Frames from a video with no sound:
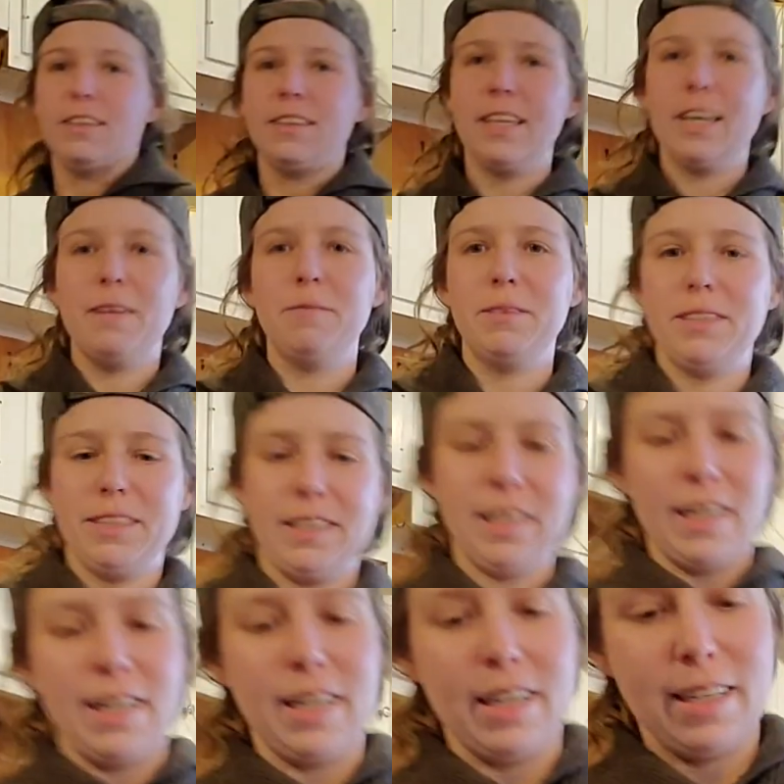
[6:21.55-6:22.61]
here, I'm just
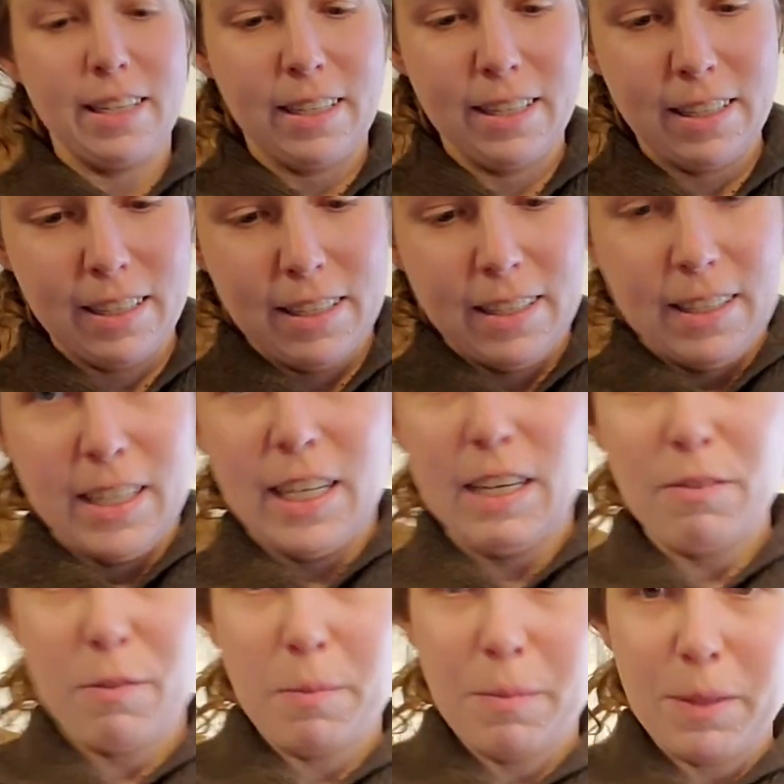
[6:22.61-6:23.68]
going to
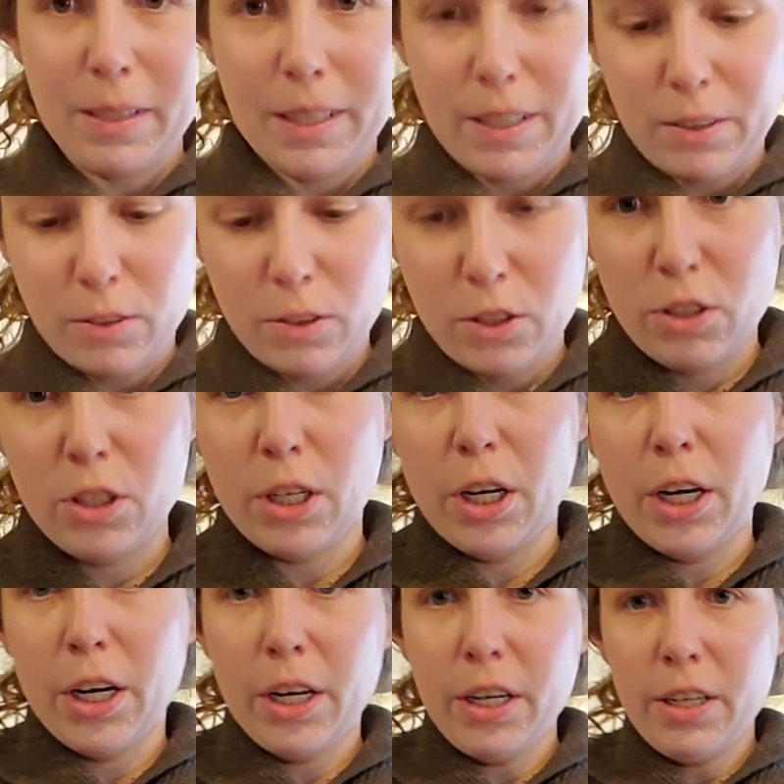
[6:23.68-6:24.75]
give them a little
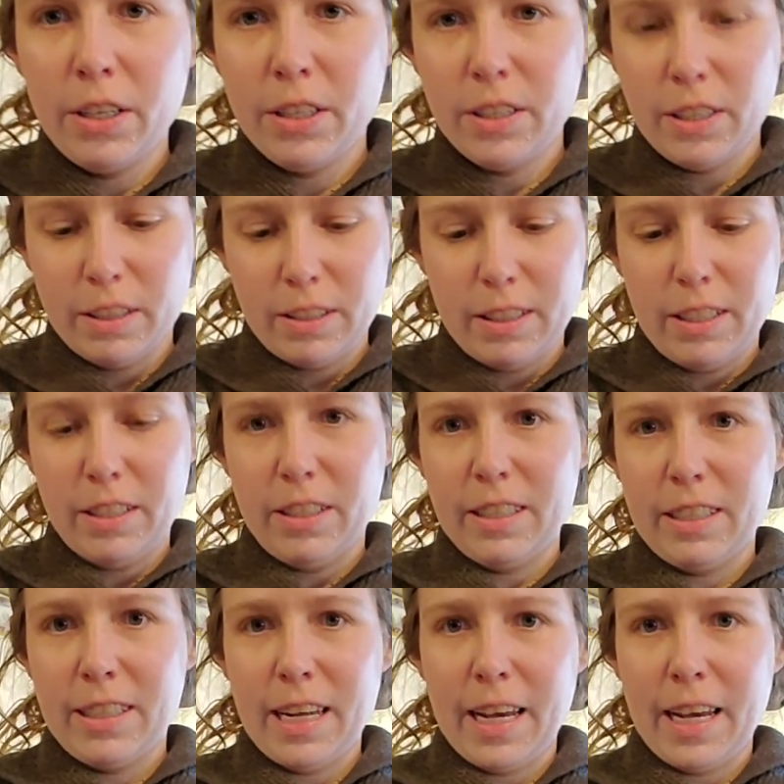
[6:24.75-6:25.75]
stir. You see, just